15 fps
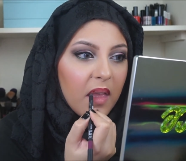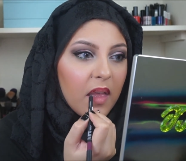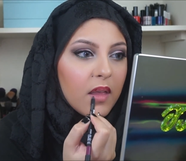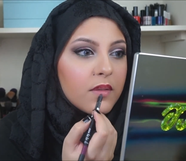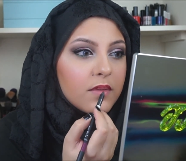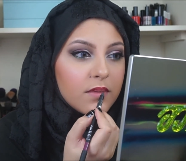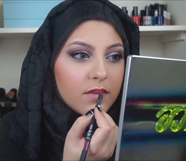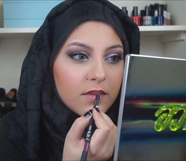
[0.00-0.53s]

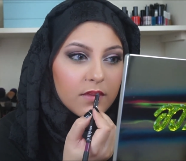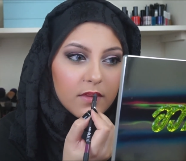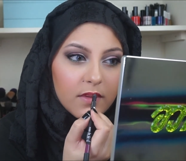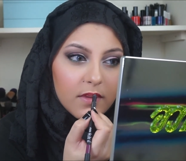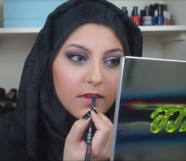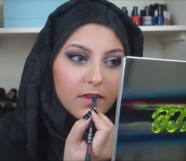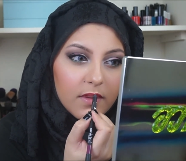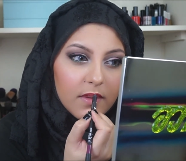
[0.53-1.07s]

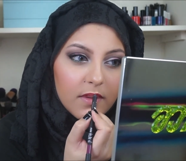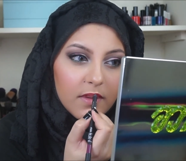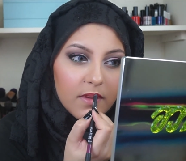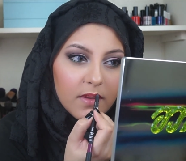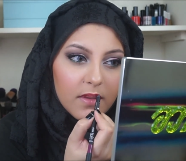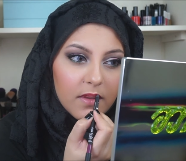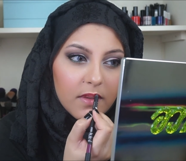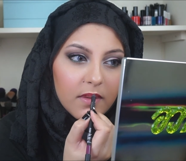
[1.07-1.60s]

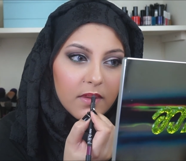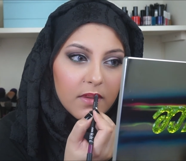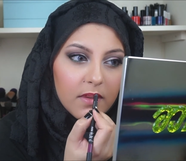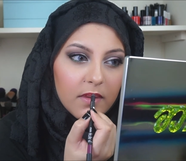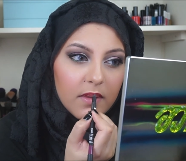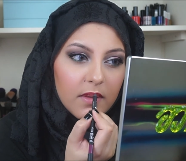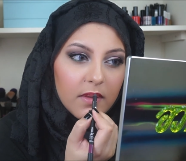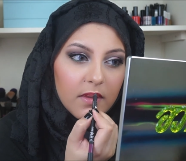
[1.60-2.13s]

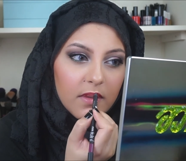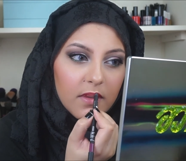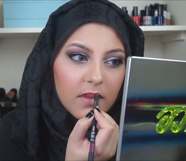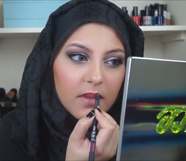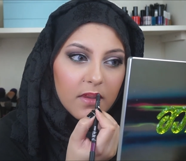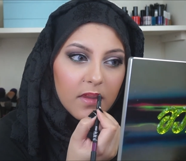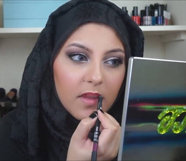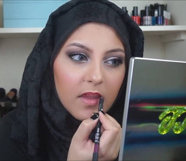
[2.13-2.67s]

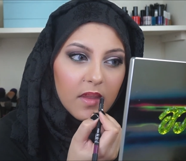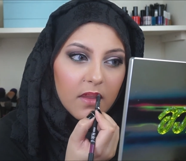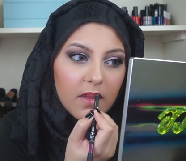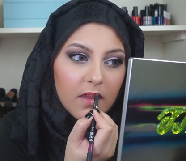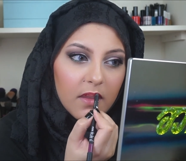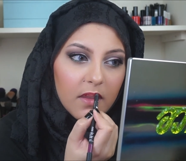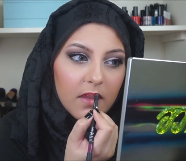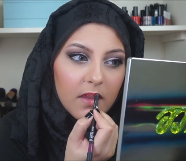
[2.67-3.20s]

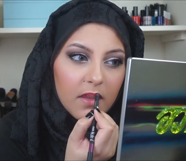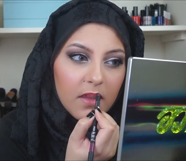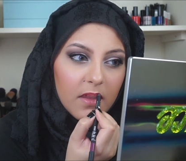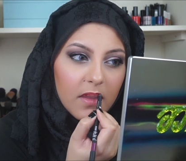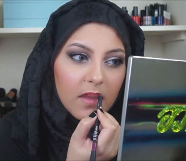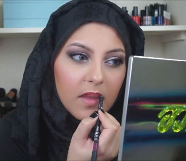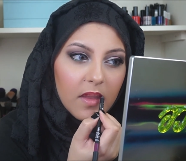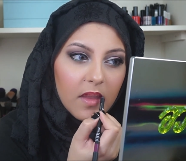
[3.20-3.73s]

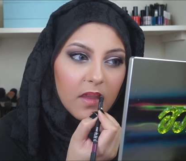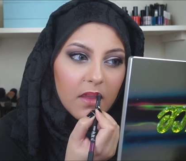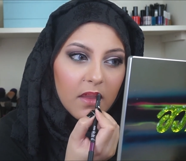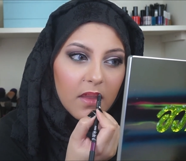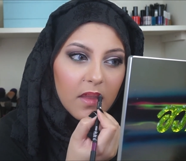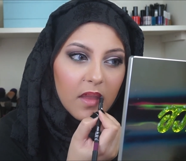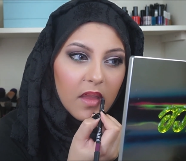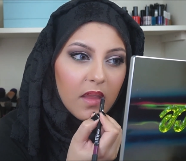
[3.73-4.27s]

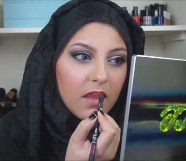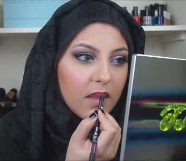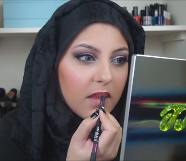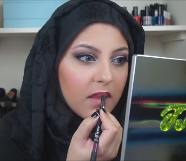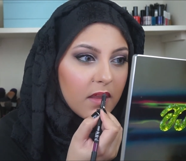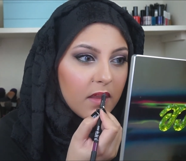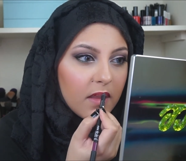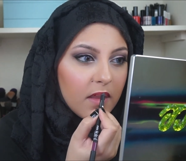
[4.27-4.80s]

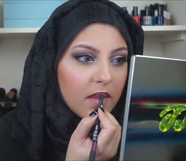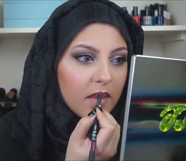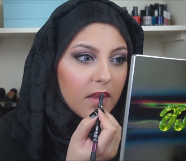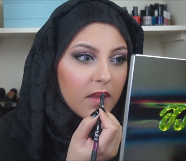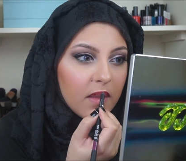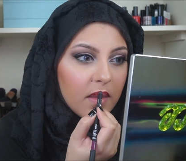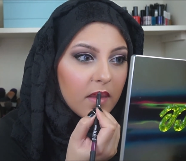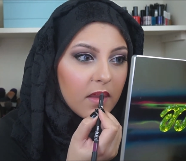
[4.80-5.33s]

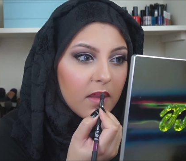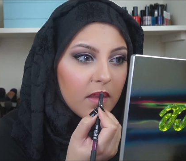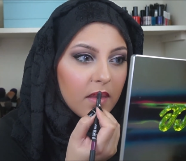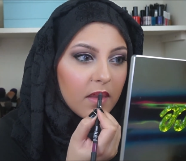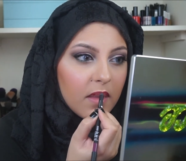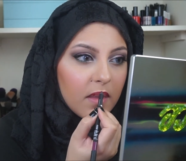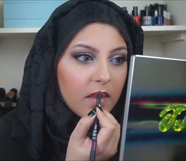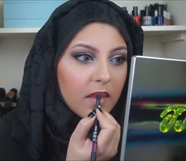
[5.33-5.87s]

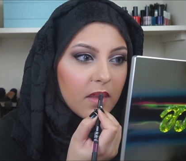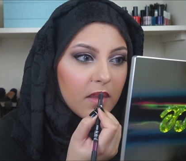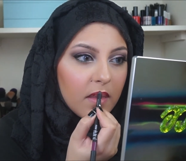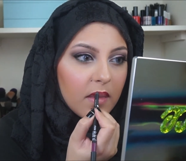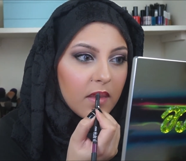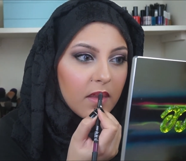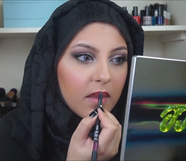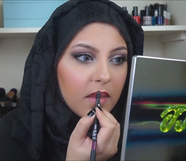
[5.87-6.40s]

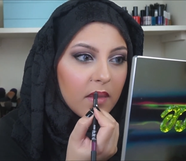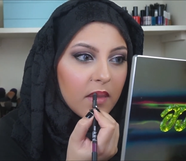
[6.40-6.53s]
(no one is talking)